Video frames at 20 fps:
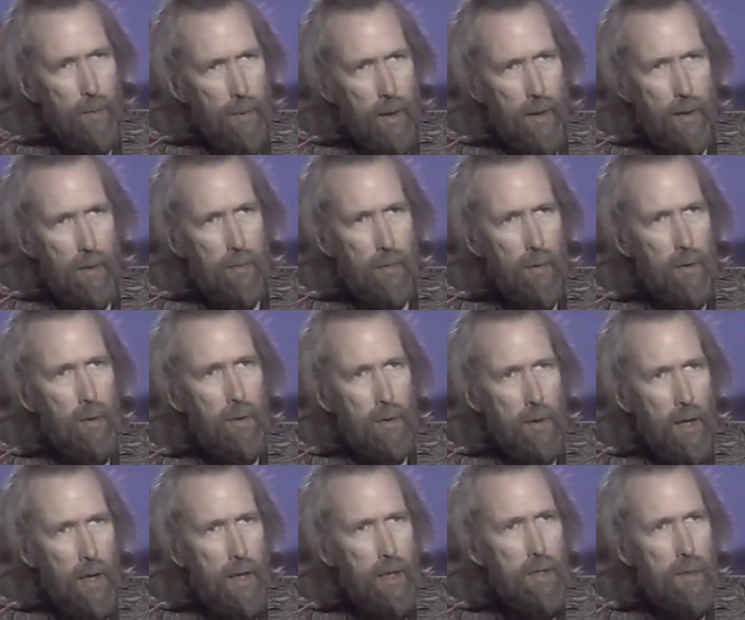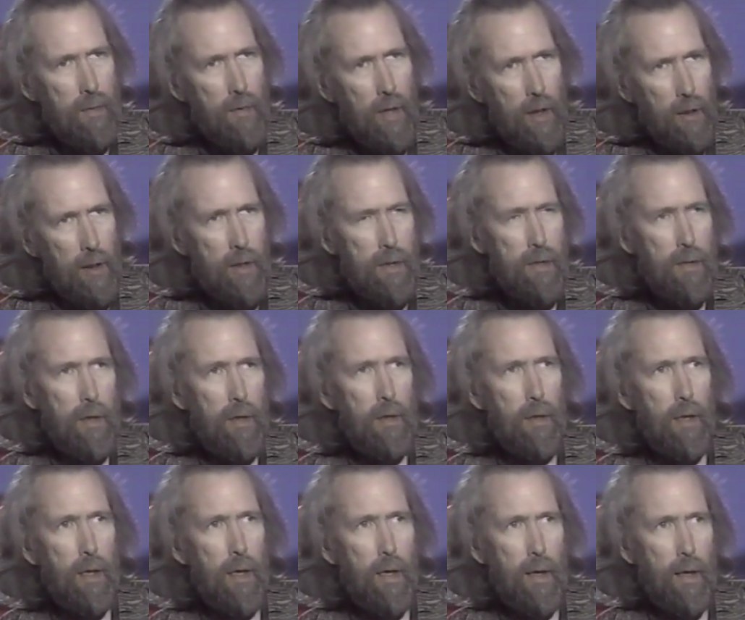we have all kinds of colors
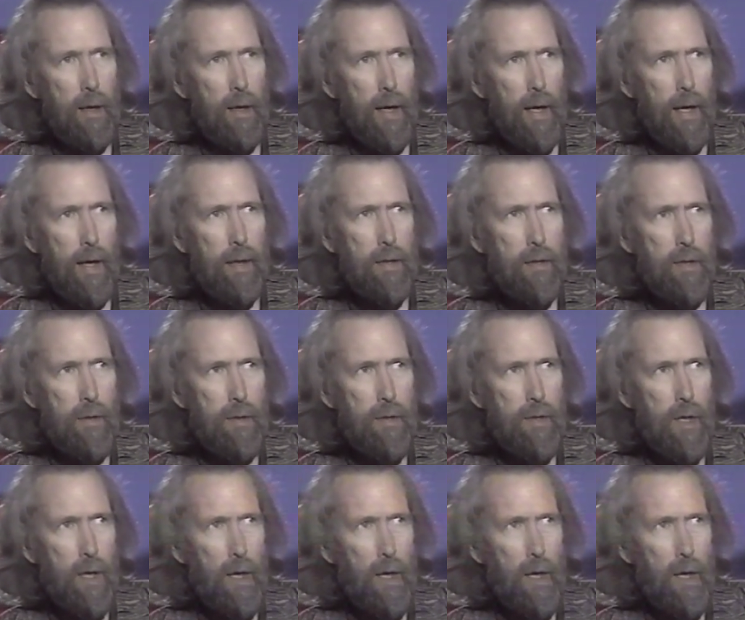and, and attitudes.